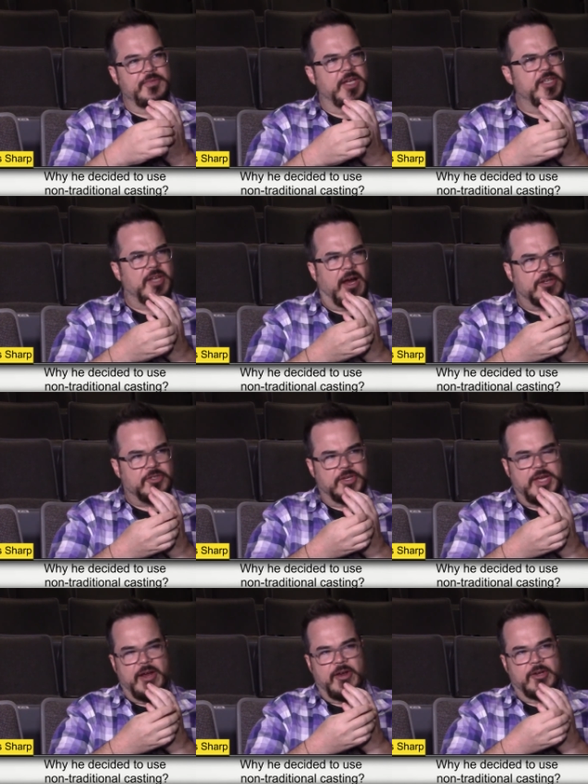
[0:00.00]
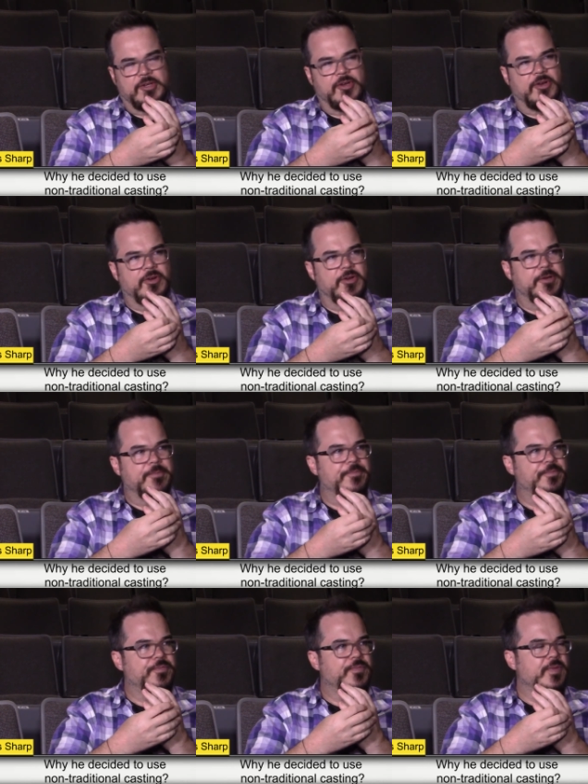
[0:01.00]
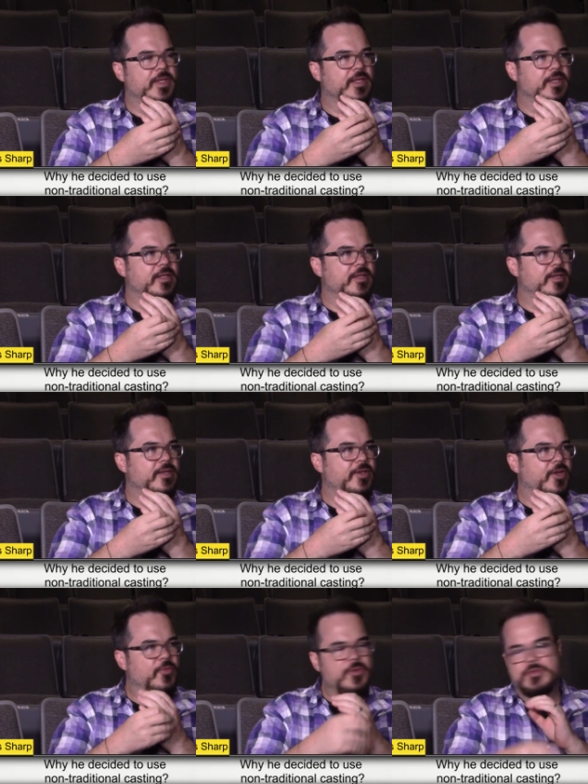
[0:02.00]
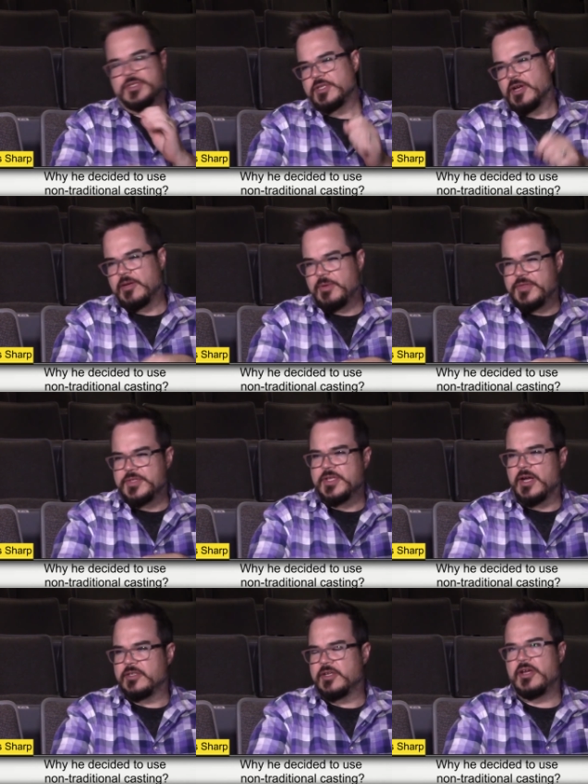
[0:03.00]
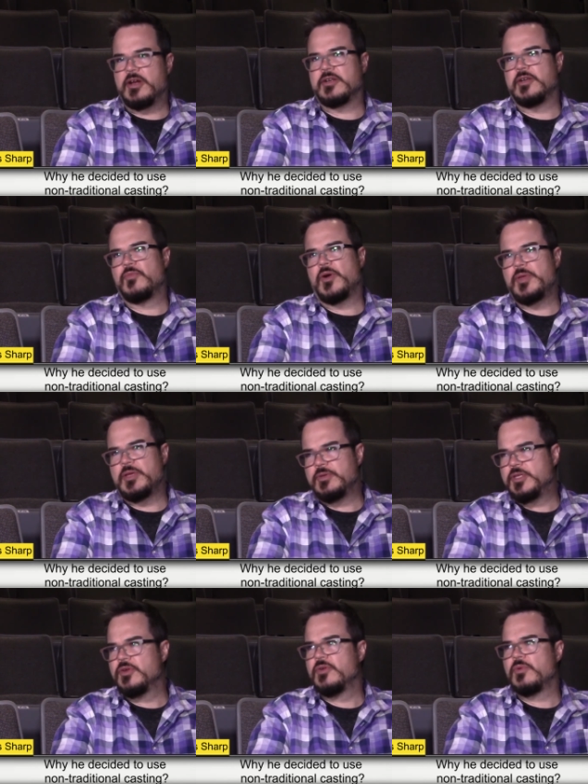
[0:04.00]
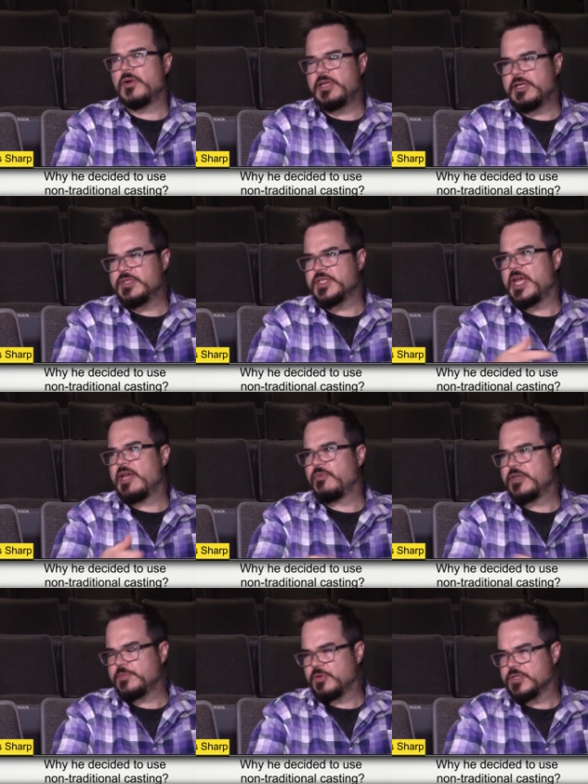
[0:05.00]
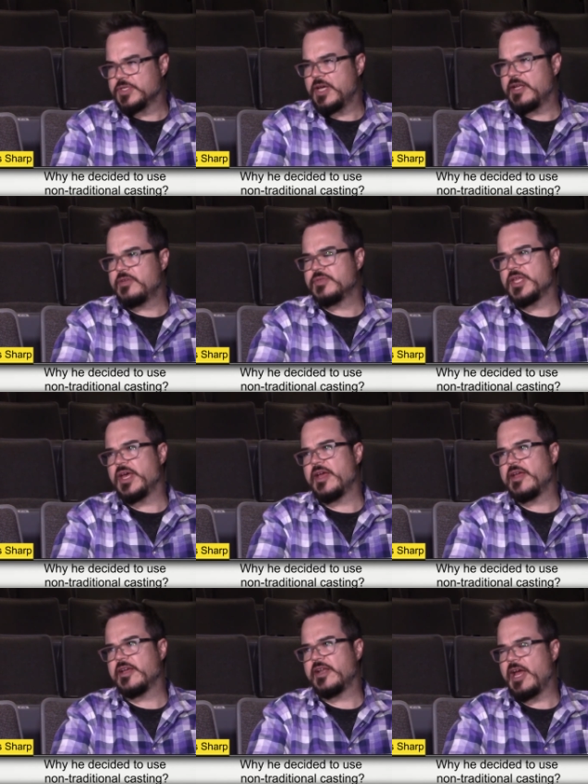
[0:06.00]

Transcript: a doctor character. And, you know, we were just talking about this doctor character and what he would do and what he would say and what his personality was like and